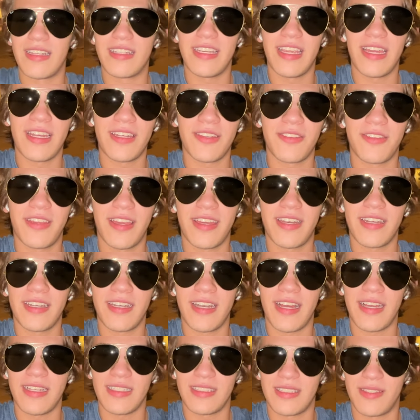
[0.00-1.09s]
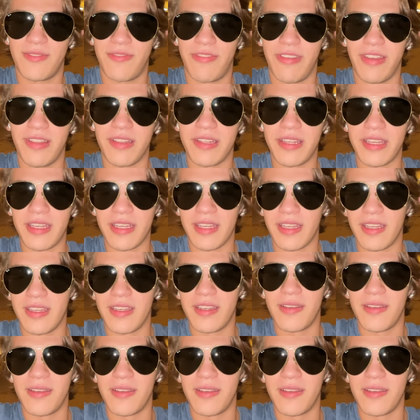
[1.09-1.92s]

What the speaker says: the end you get a nice feeling